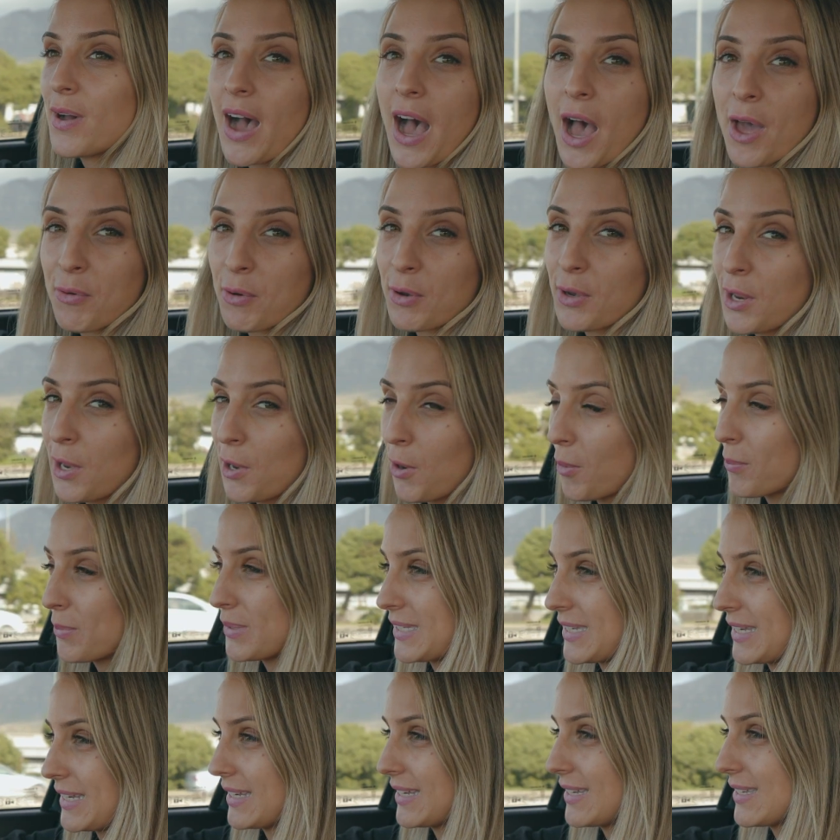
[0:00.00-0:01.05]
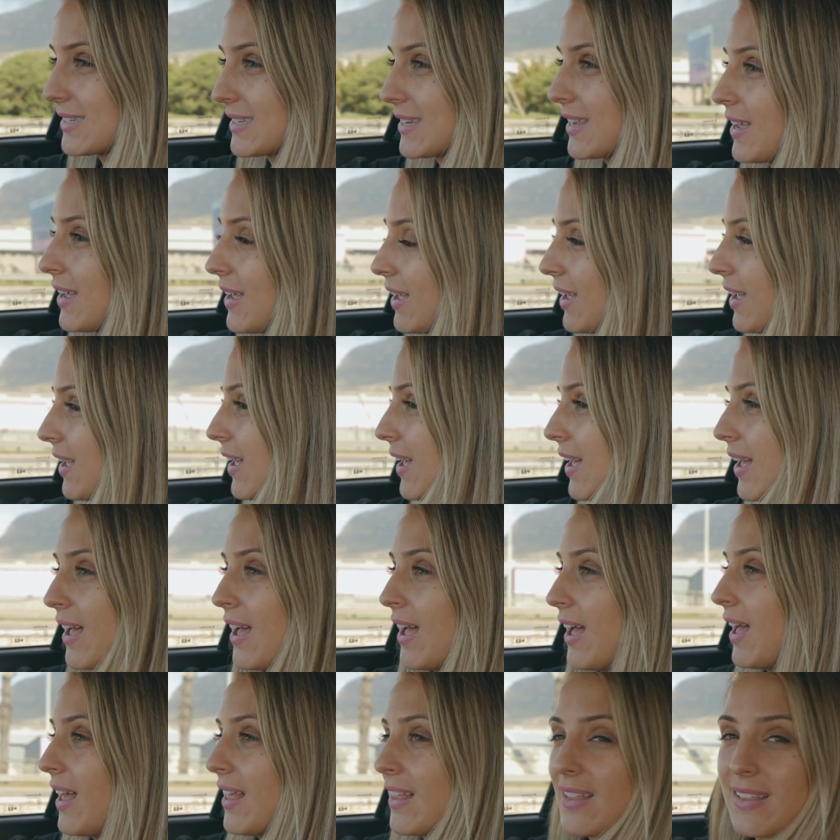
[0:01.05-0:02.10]
100 kilometers.
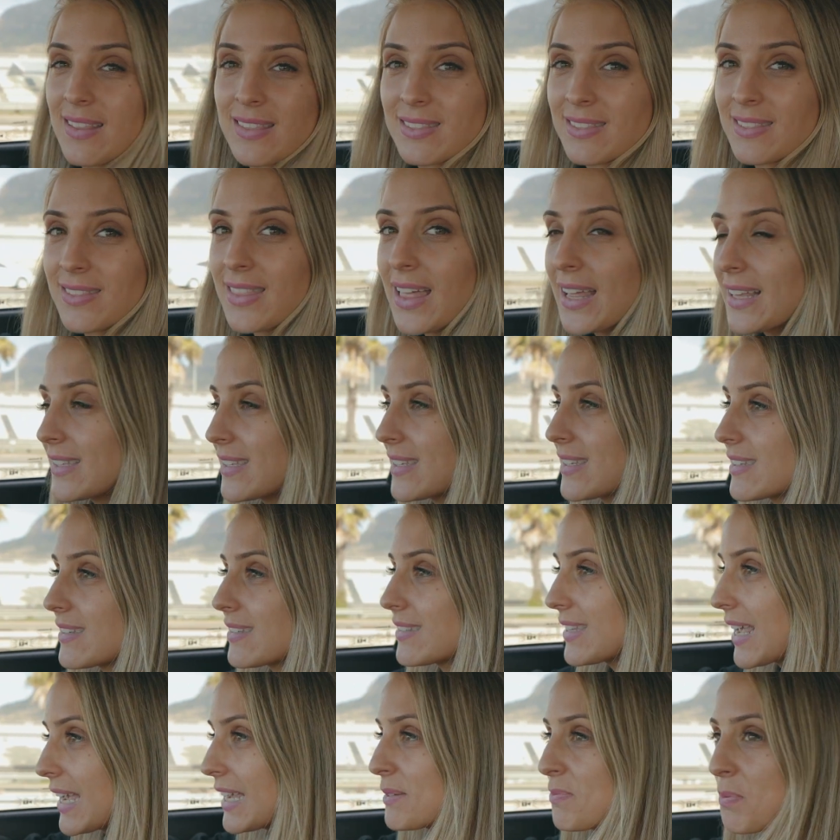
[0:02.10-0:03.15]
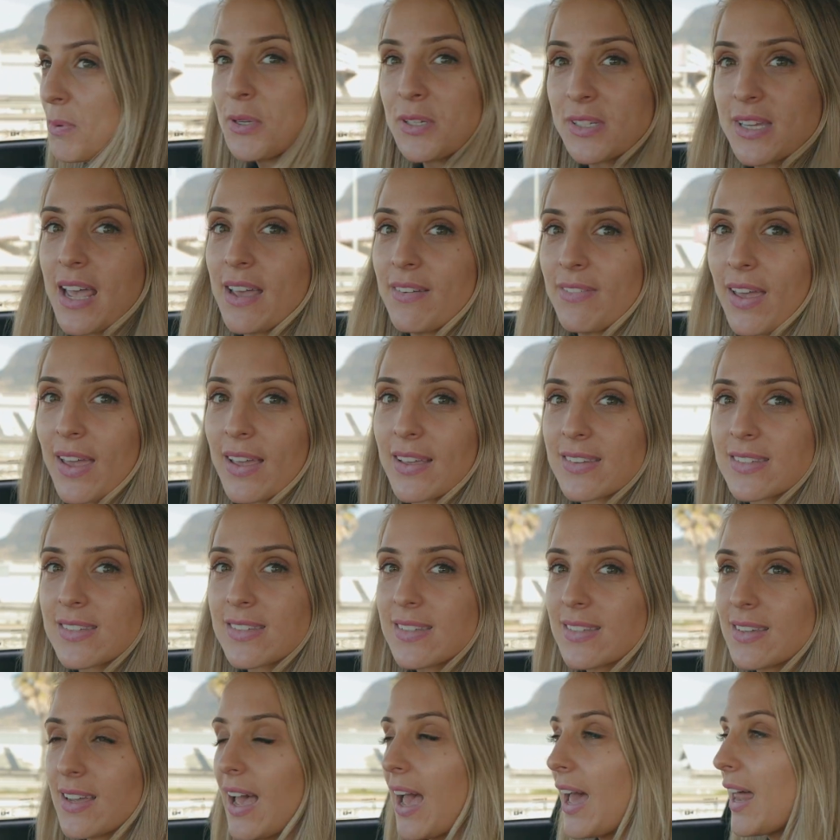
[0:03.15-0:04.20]
That's textbook
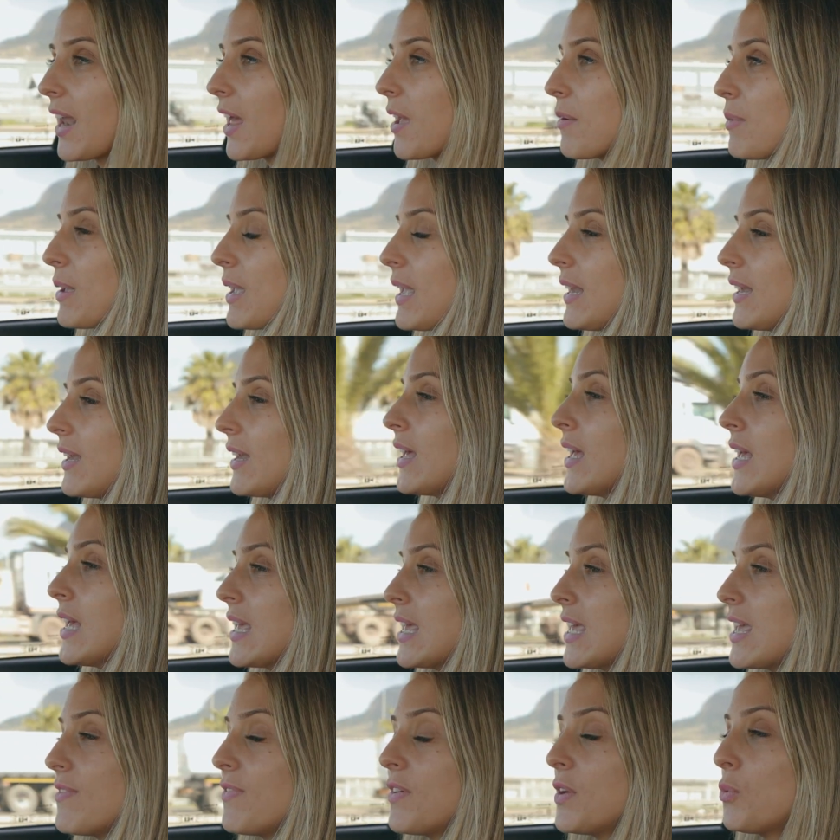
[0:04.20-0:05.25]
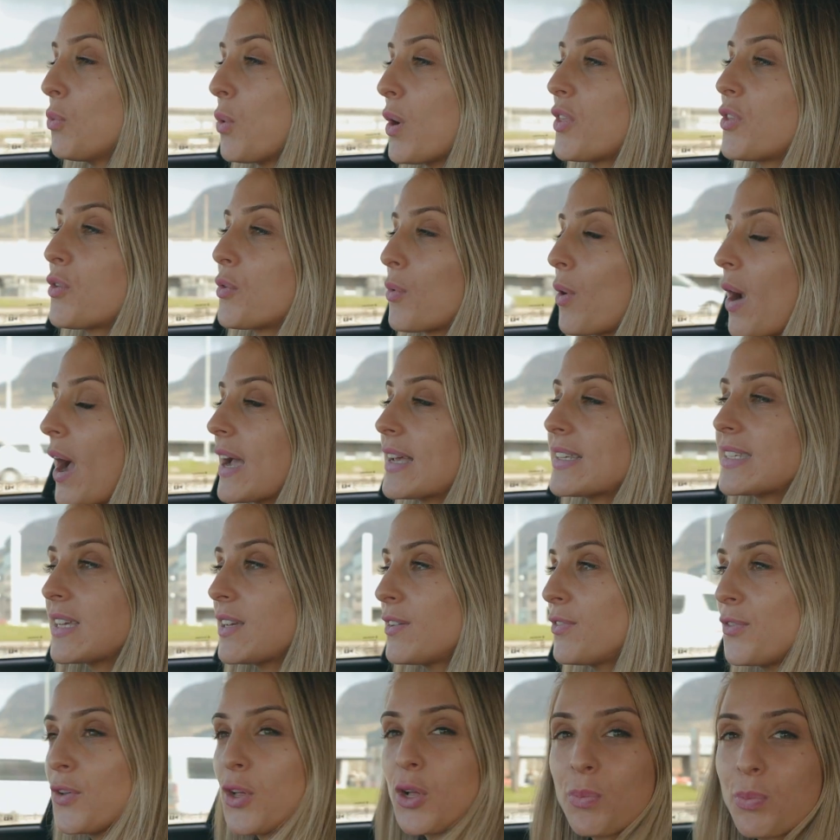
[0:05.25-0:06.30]
savings. And I mean, even with rising
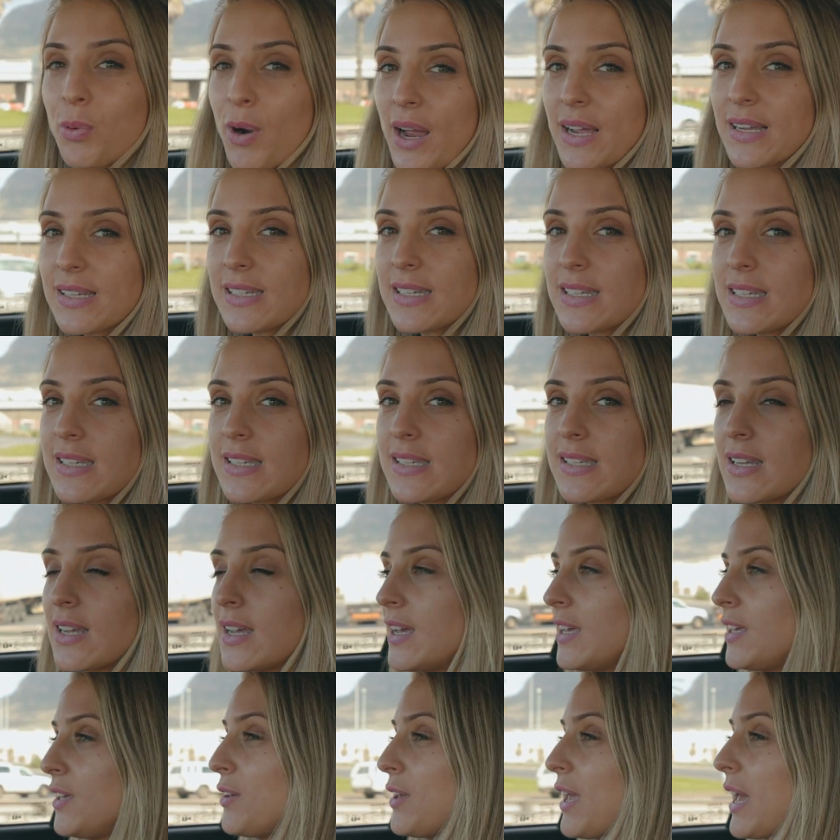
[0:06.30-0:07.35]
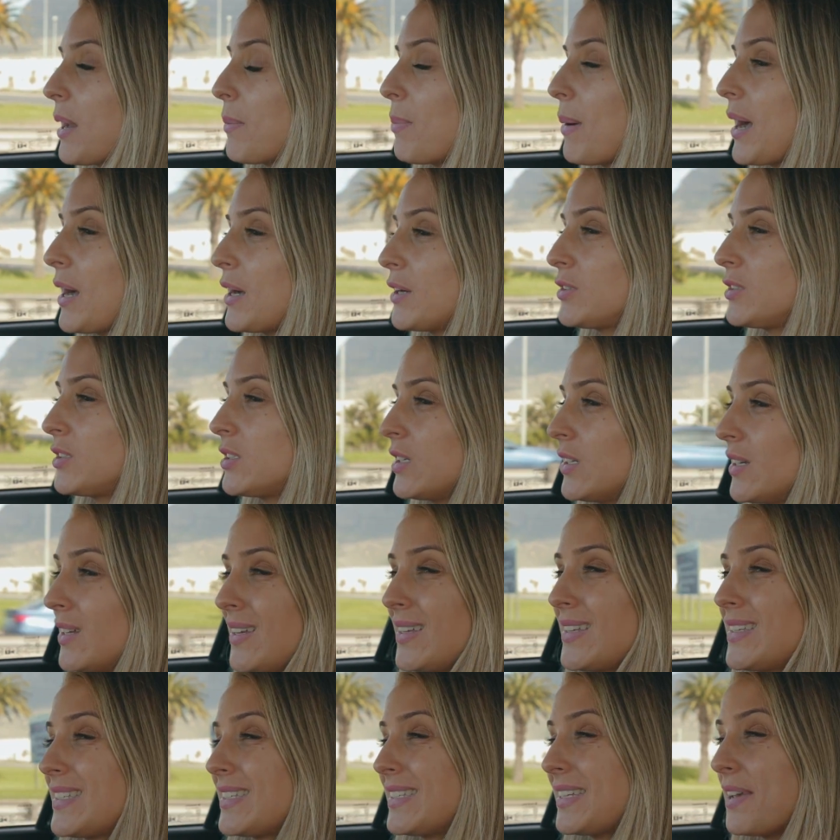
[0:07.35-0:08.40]
fuel prices, you get about
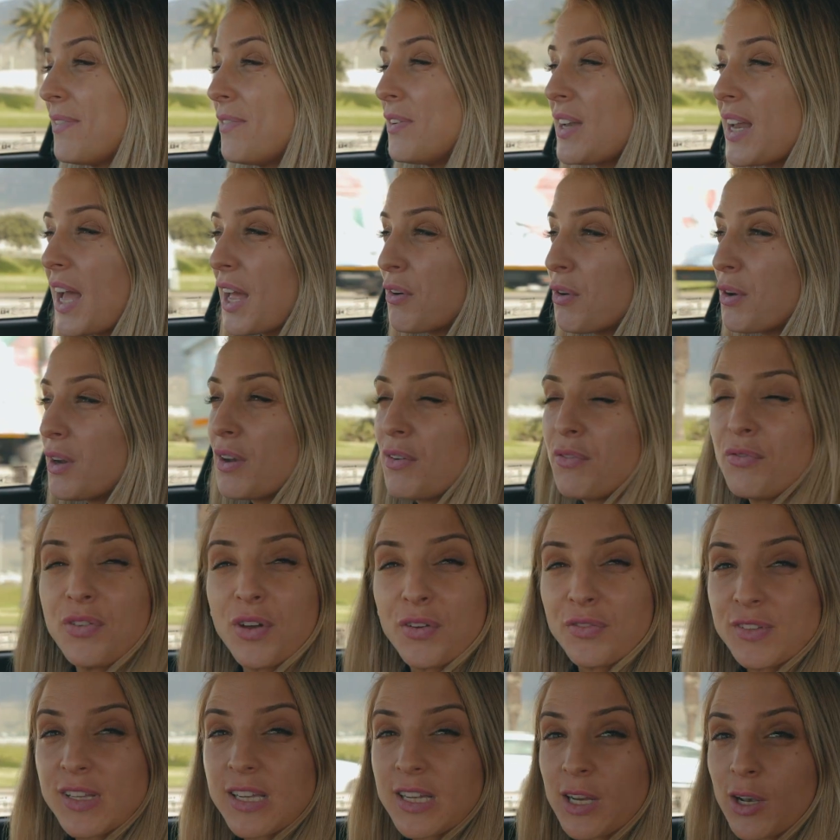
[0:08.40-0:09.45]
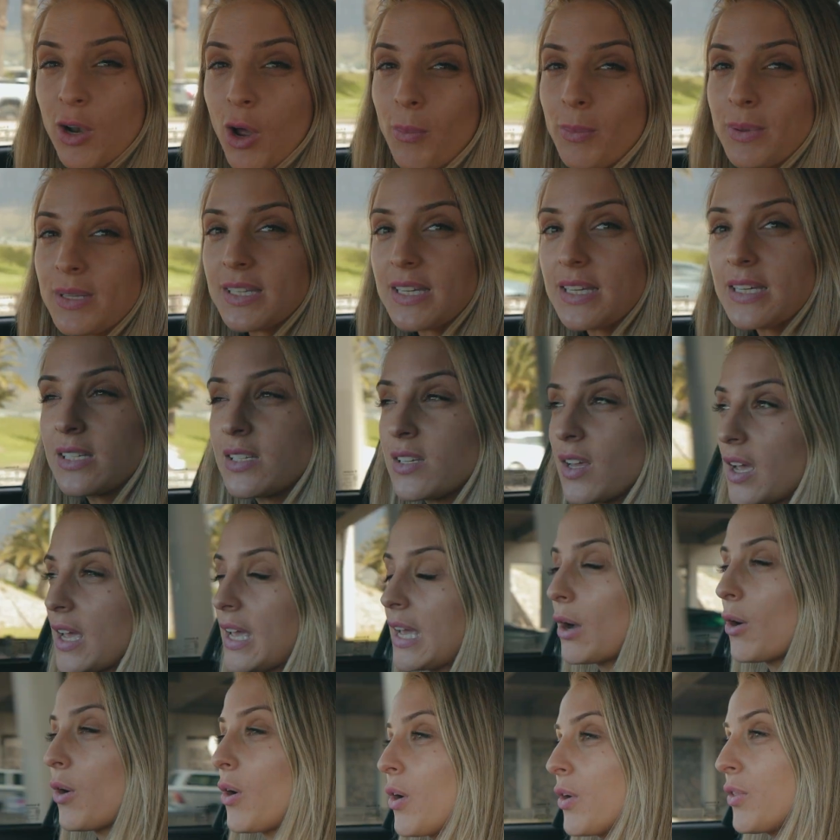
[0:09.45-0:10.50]
750 kilometers
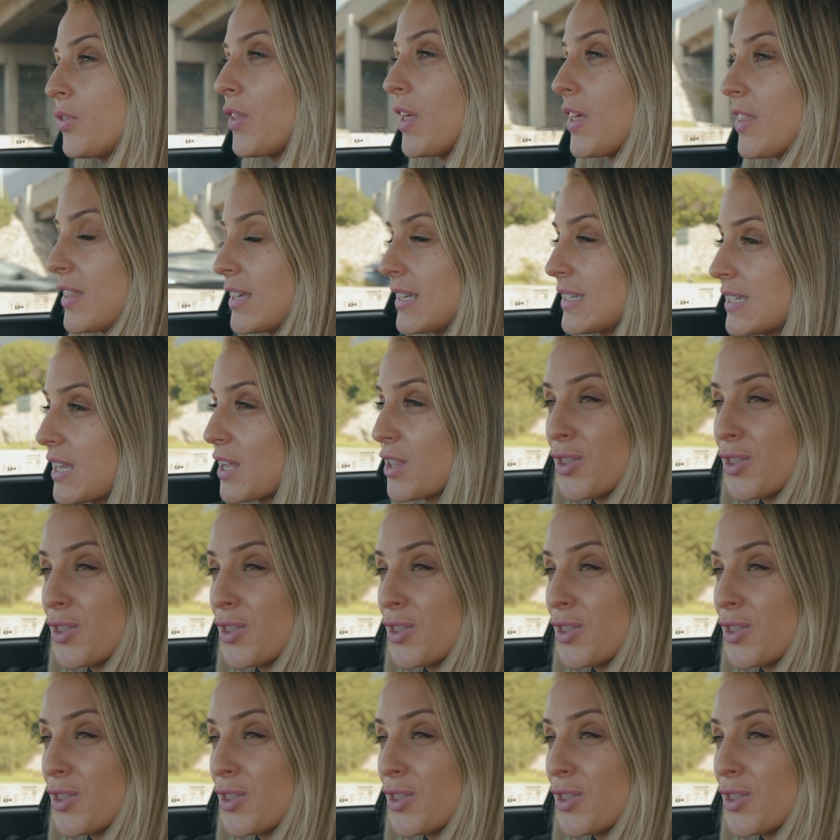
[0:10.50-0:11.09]
on this